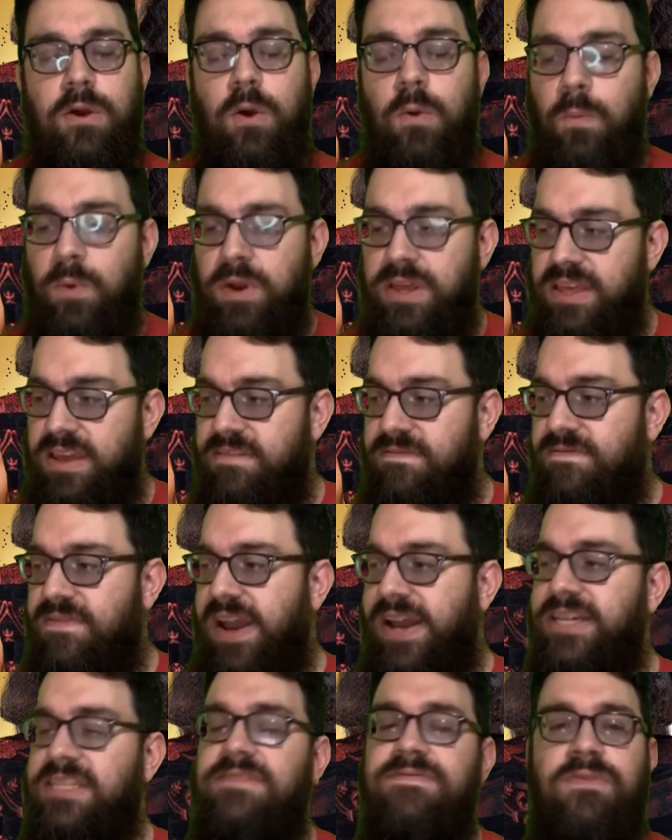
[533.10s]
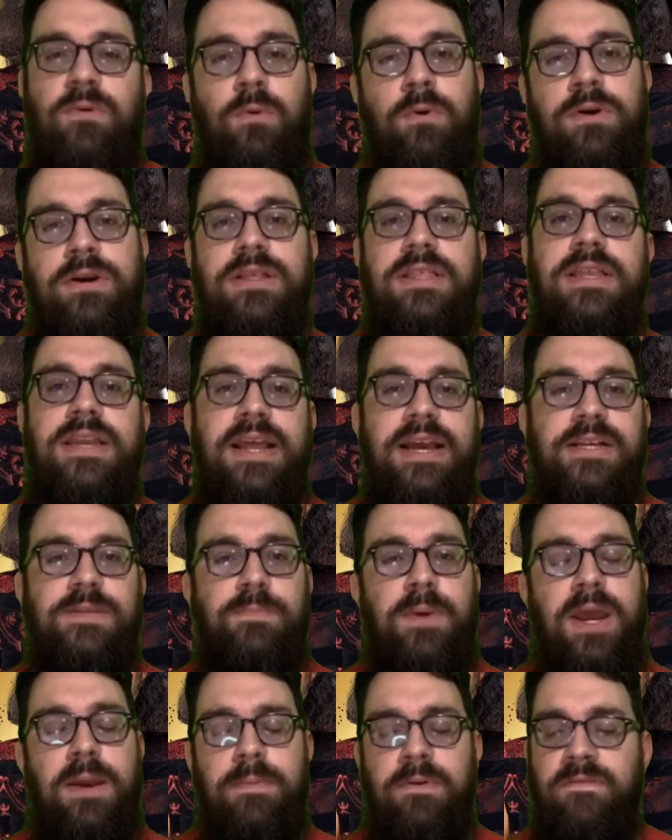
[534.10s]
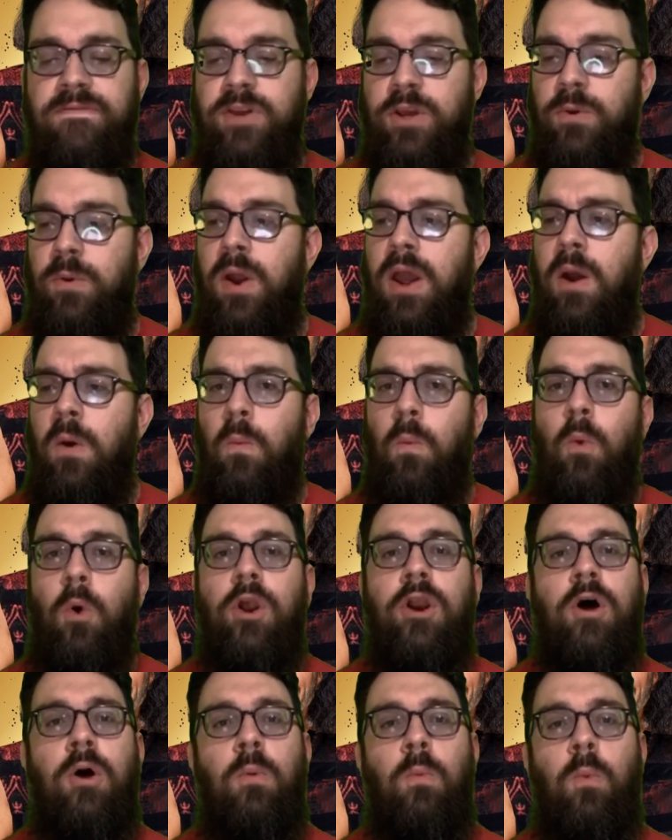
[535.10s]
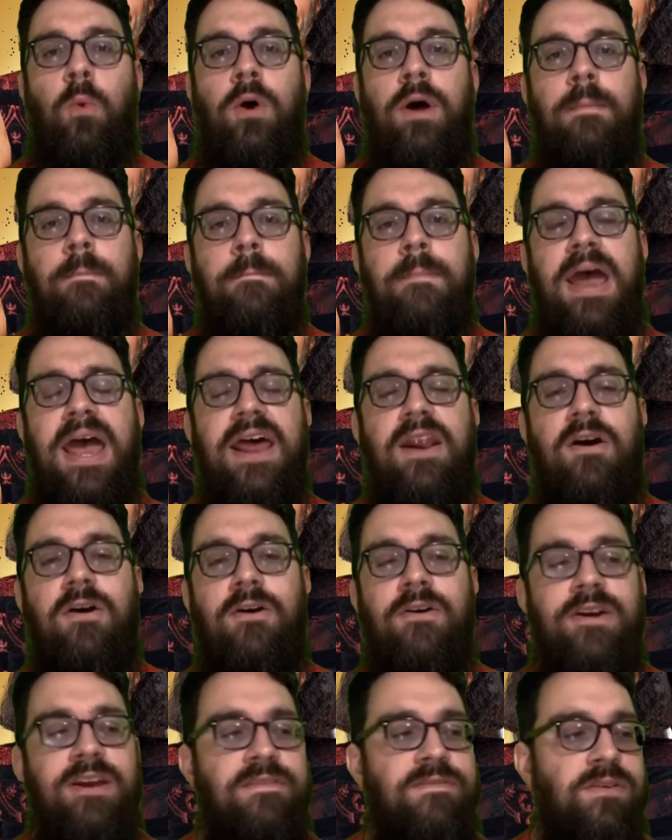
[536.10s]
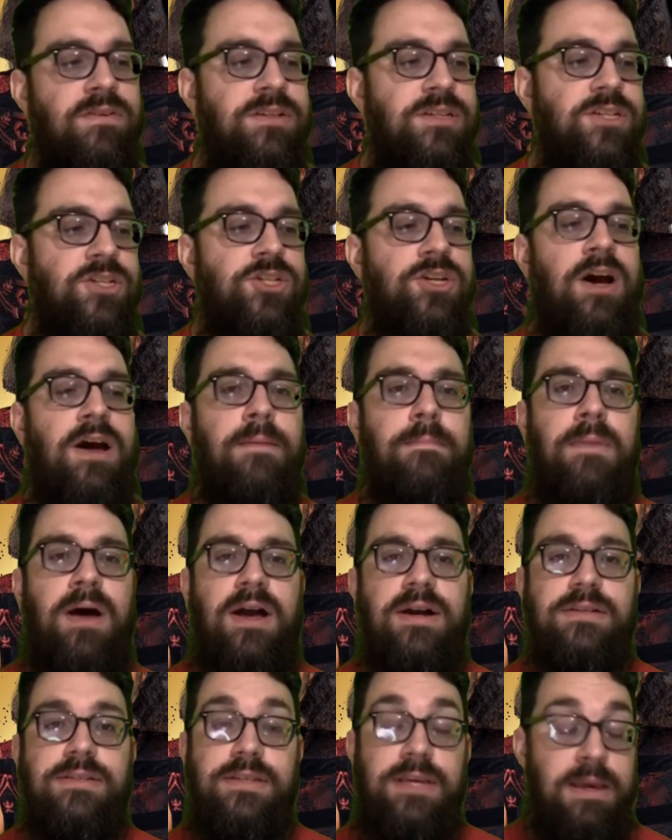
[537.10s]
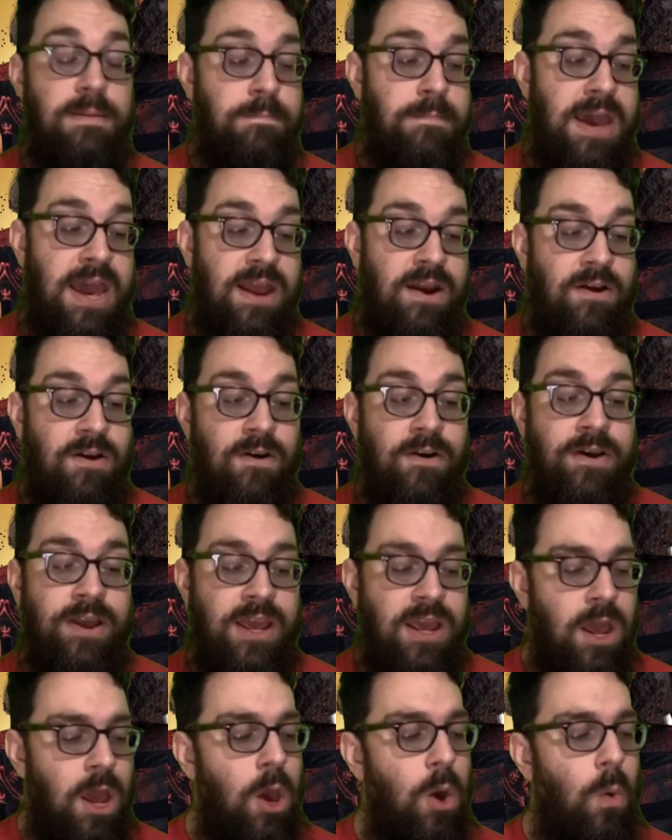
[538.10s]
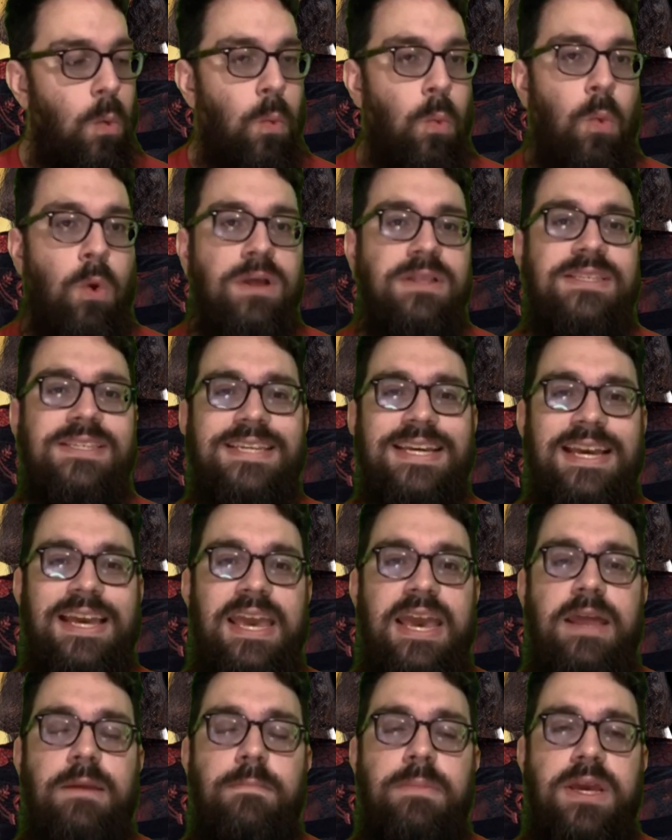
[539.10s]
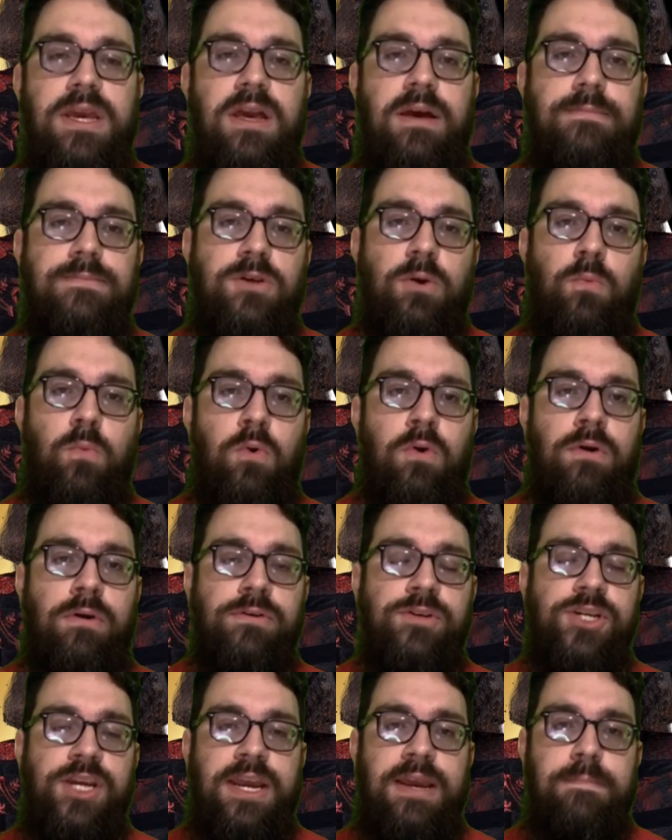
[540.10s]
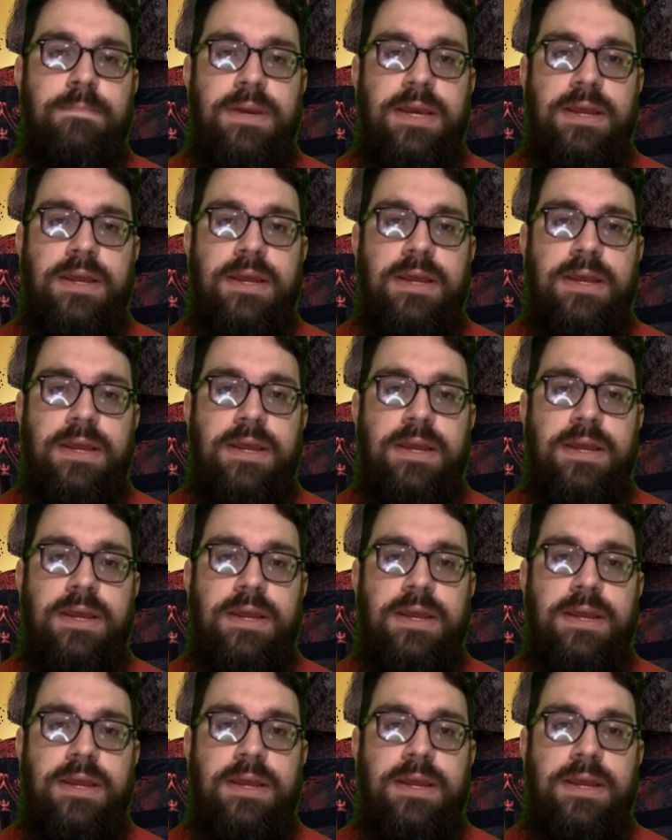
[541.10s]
We then fast forward to the next pay-per-view, one-on-one Matt Hardy versus Jon Moxley, and Matt Hardy once again becomes a world champion.